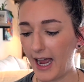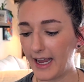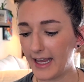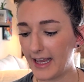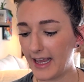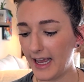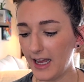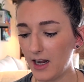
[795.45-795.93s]
I
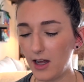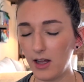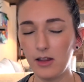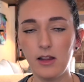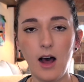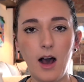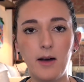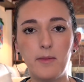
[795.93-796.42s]
get a
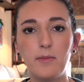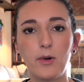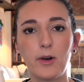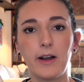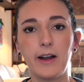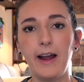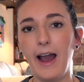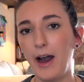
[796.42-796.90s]
lot
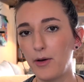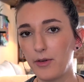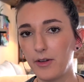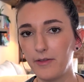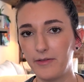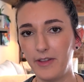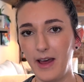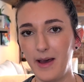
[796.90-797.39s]
more out
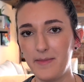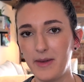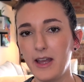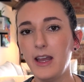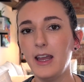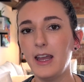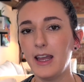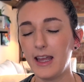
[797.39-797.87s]
of them
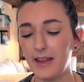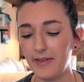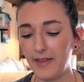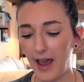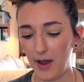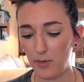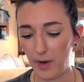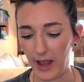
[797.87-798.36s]
in
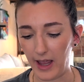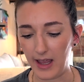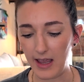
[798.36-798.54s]
that way.